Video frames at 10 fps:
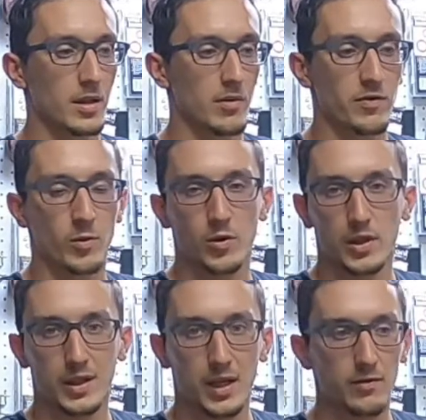if it
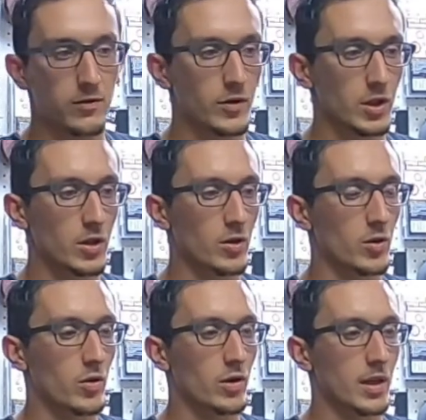worked out for
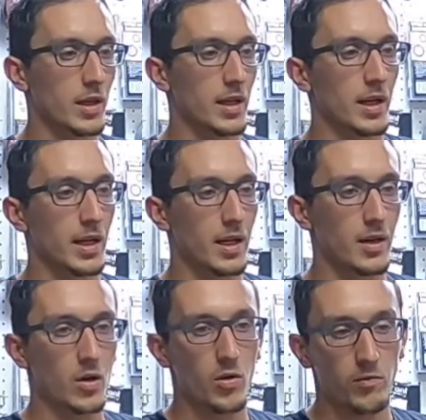you.
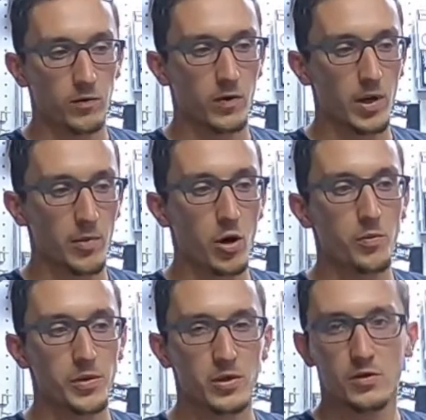I'm
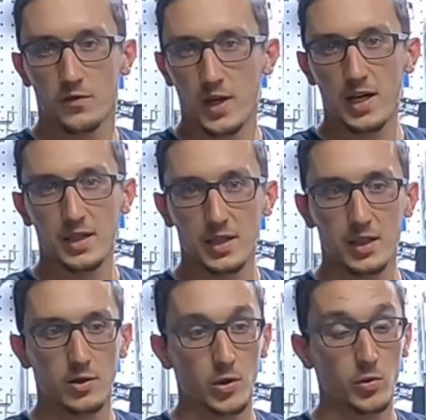hoping to find
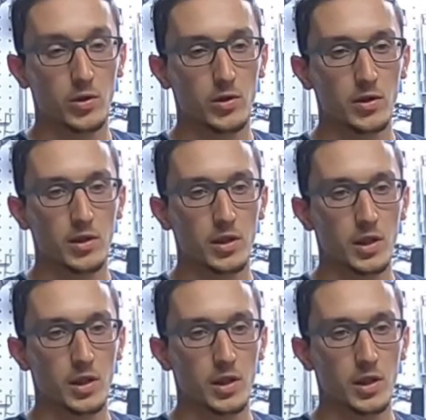a tuner